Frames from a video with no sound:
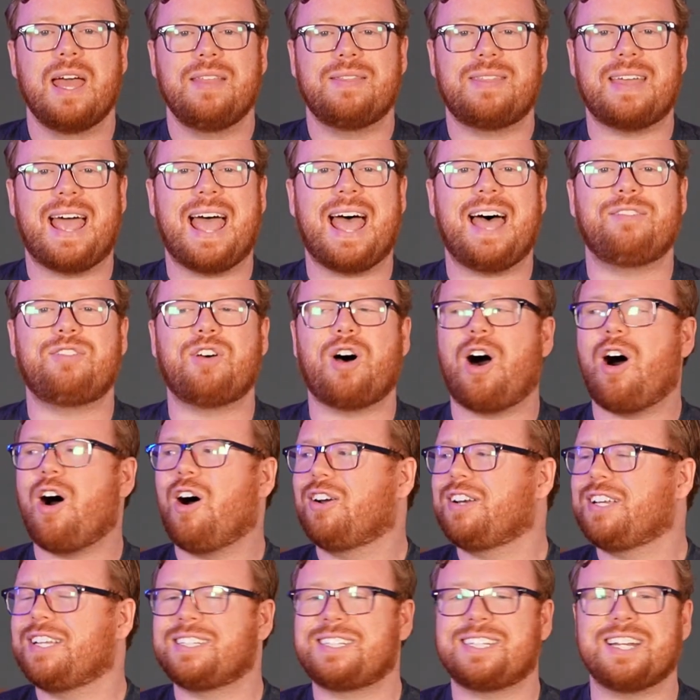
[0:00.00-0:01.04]
that had the
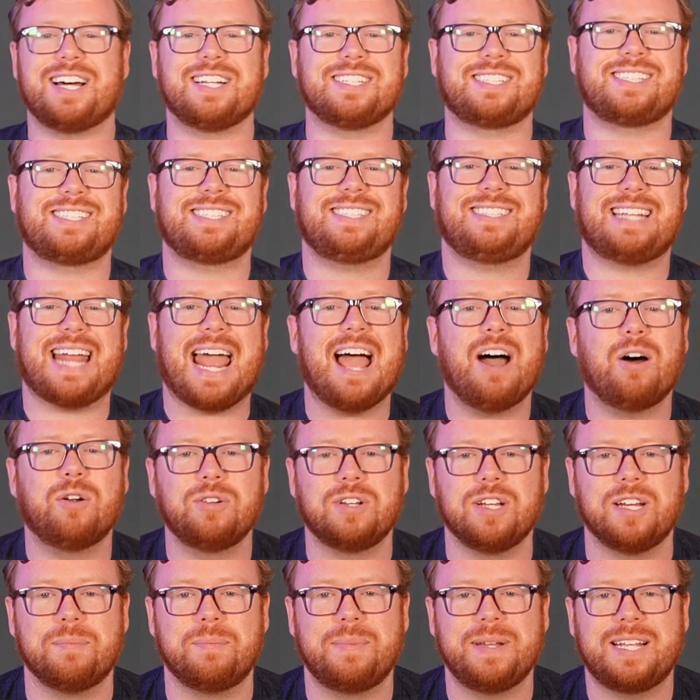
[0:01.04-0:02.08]
audience
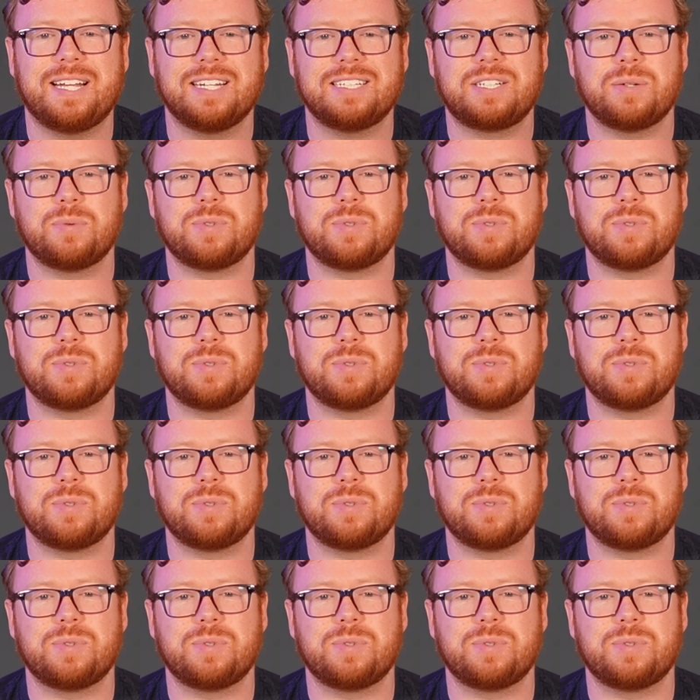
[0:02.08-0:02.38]
astounded because